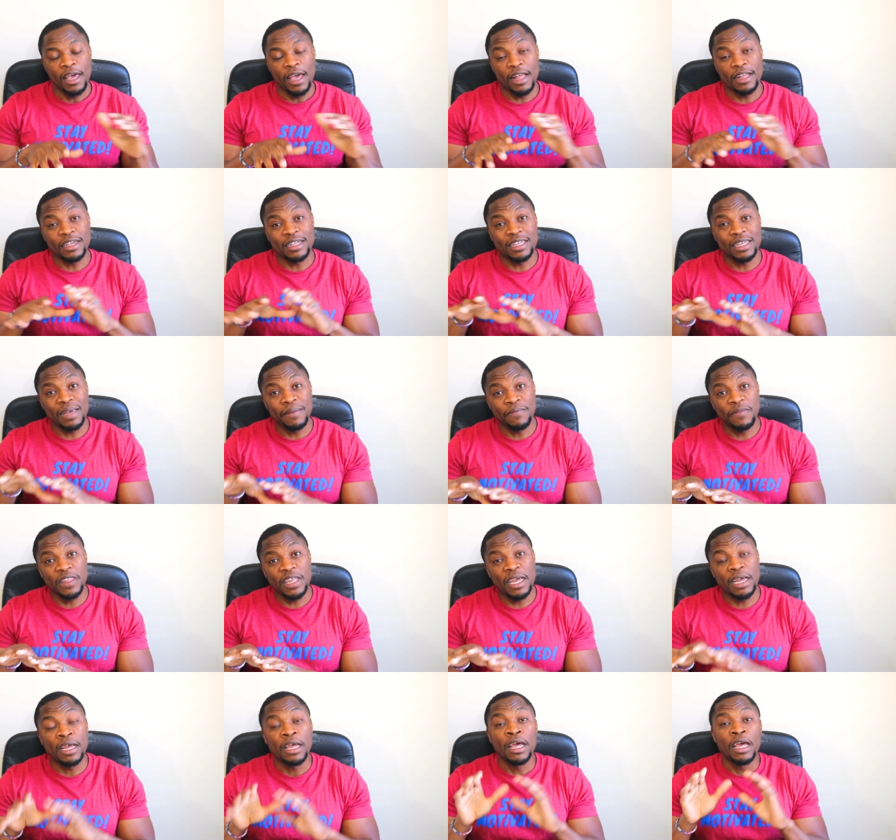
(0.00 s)
And the same
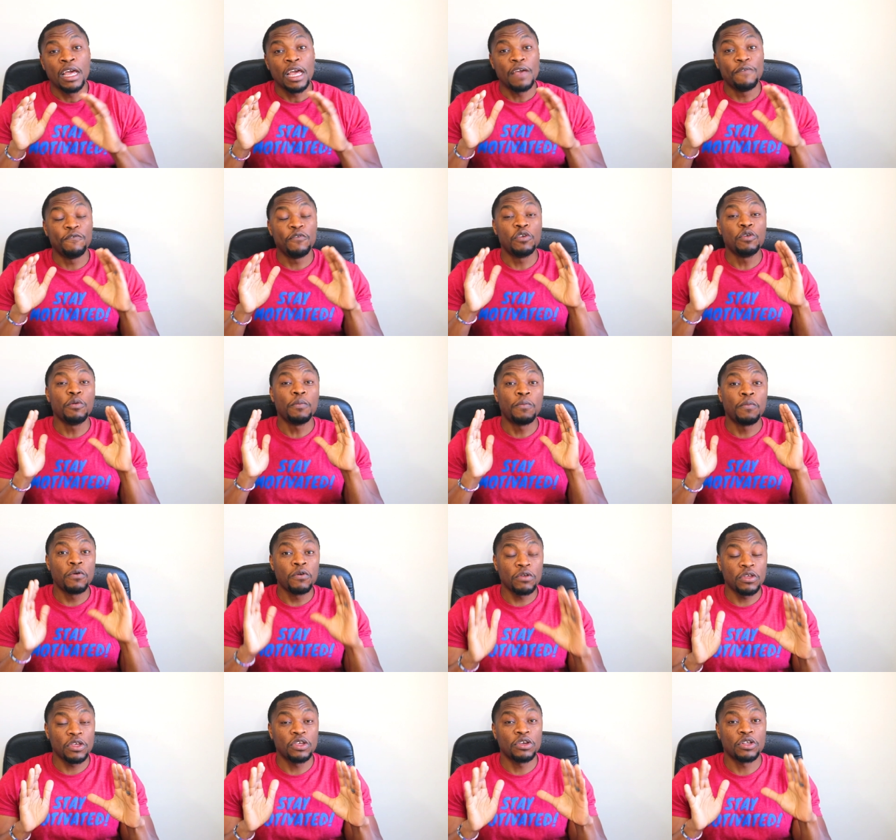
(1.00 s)
thing, if you
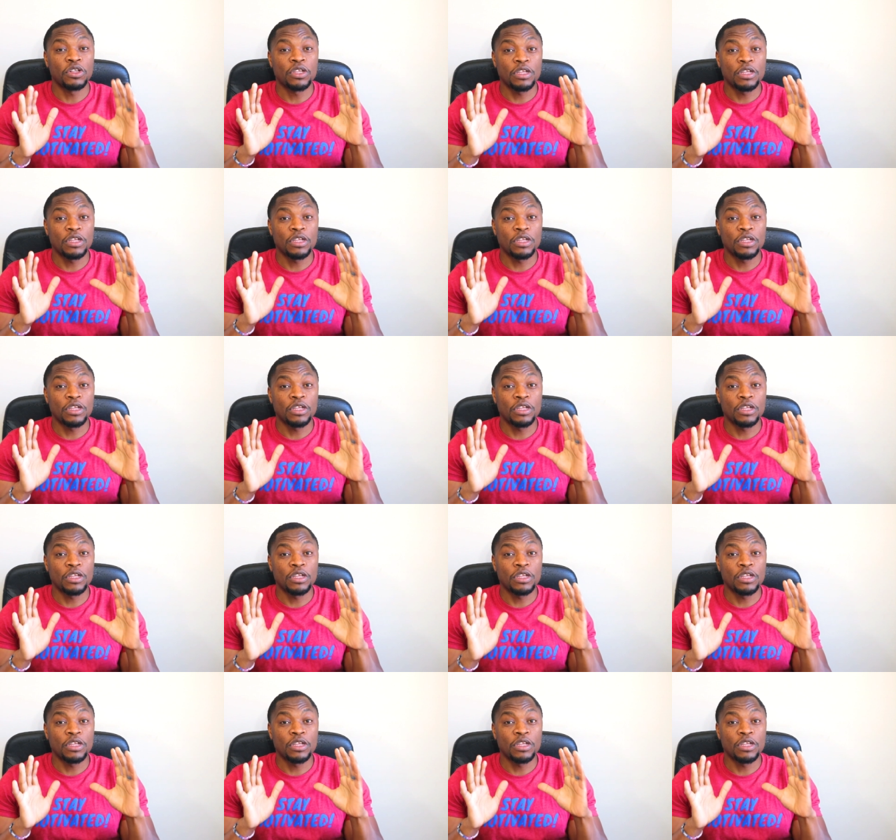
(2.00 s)
put your